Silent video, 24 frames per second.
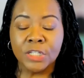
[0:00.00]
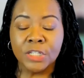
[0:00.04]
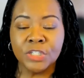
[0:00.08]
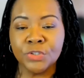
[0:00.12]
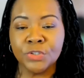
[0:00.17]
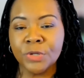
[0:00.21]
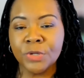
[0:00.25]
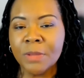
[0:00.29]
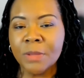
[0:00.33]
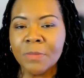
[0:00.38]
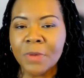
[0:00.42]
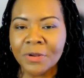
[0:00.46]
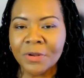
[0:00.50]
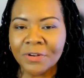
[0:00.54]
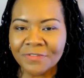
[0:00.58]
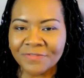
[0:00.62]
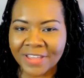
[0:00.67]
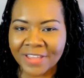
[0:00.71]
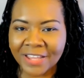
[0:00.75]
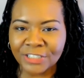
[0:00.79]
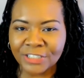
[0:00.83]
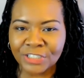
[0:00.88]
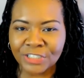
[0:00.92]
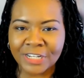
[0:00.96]
Student
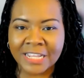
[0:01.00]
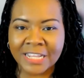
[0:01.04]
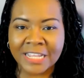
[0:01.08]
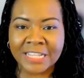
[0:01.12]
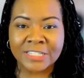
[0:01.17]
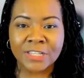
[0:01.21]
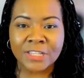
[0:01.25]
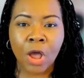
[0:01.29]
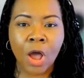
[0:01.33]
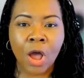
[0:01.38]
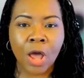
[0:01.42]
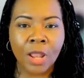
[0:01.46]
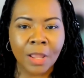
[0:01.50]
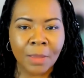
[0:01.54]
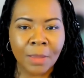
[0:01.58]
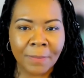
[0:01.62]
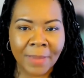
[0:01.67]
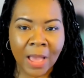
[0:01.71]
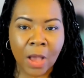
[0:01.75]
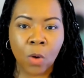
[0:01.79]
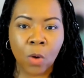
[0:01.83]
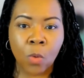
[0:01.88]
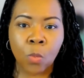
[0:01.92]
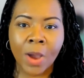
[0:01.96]
motivation is all
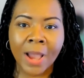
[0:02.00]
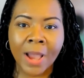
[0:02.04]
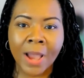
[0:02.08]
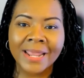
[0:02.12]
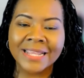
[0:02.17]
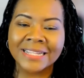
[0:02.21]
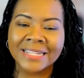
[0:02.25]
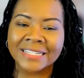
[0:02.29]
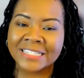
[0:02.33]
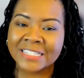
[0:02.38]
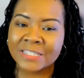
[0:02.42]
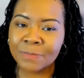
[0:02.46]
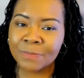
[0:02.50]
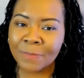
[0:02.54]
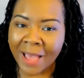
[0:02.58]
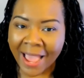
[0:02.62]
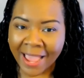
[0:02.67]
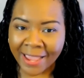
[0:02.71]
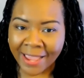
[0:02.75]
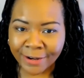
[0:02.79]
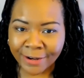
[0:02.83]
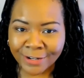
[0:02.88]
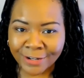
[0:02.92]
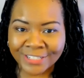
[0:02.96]
about what
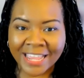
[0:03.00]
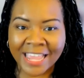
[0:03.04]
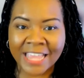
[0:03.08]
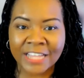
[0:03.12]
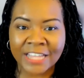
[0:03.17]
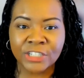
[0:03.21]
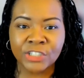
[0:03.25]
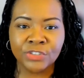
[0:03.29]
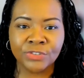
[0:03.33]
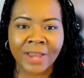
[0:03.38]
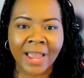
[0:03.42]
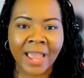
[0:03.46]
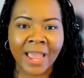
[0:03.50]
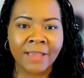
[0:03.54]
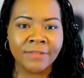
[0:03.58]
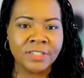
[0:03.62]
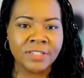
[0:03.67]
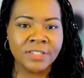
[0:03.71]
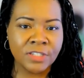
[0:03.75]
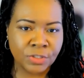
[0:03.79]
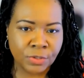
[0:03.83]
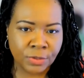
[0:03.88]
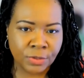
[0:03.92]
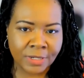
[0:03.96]
inspires and drives
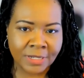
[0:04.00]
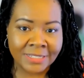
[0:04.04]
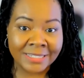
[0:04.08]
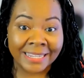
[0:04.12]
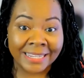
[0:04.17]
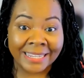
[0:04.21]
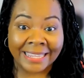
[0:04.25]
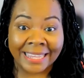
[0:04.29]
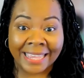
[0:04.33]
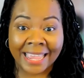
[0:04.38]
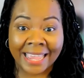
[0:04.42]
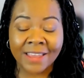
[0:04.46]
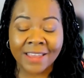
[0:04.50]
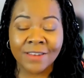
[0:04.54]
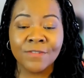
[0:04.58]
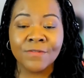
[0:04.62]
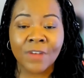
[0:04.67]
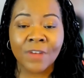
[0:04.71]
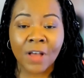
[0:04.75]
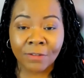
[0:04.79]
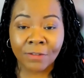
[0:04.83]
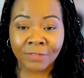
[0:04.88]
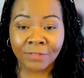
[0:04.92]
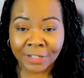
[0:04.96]
the student to get
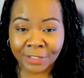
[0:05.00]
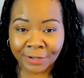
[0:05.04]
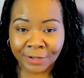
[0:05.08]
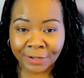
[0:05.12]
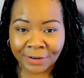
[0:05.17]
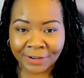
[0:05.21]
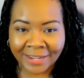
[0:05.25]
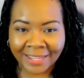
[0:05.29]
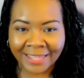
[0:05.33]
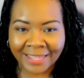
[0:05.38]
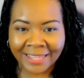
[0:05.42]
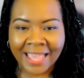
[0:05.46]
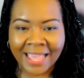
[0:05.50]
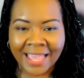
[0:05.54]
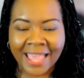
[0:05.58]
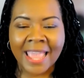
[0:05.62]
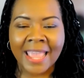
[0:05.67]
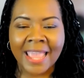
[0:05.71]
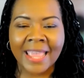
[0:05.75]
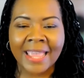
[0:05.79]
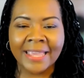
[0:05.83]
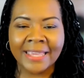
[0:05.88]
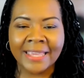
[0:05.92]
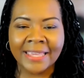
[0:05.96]
involved in learning
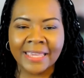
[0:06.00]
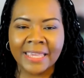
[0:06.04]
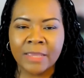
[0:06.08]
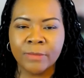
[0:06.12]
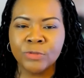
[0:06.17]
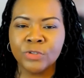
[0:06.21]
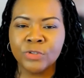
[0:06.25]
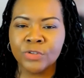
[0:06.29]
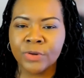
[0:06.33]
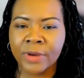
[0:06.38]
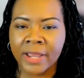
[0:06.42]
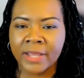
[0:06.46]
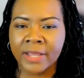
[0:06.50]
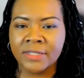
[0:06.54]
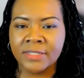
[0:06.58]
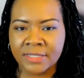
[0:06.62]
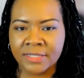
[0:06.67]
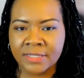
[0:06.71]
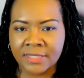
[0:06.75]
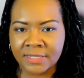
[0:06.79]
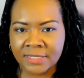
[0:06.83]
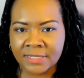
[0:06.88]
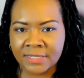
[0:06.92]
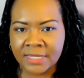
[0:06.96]
and keep trying to
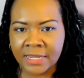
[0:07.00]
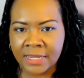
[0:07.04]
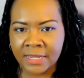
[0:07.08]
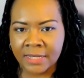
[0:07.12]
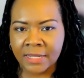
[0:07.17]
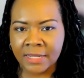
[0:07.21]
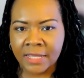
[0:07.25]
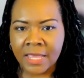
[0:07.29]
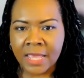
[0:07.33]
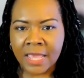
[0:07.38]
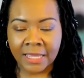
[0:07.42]
succeed.